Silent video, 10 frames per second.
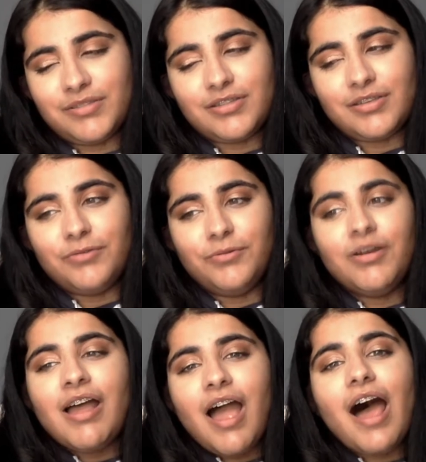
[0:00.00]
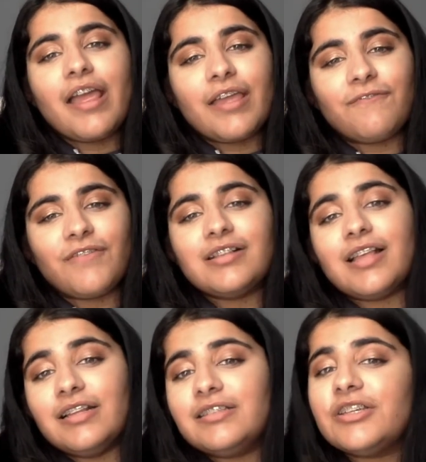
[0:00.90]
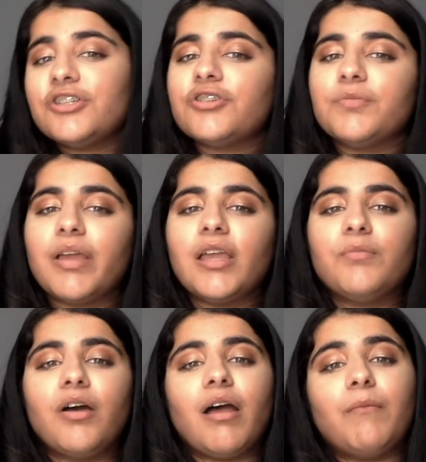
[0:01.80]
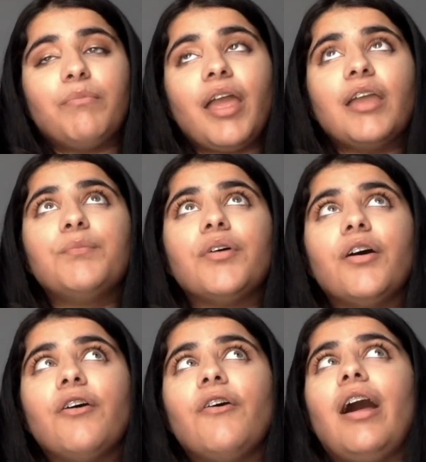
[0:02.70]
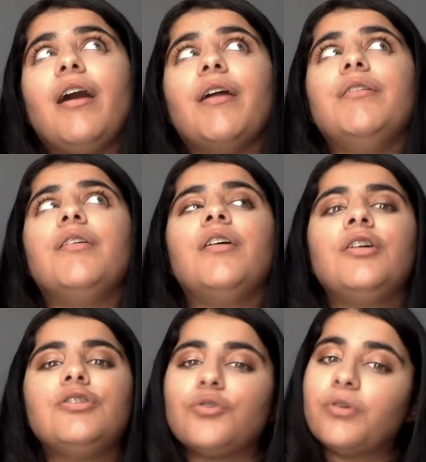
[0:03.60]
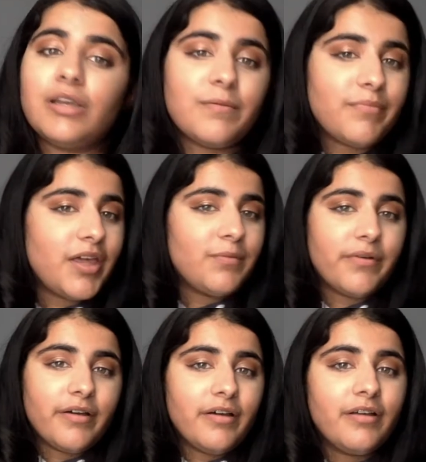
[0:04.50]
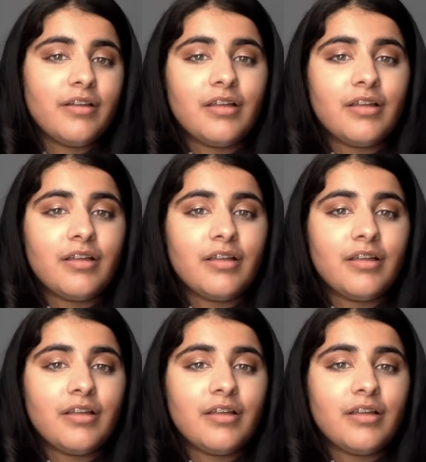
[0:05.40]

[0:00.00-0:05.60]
So I ate things like tissue paper and paper and toilet paper,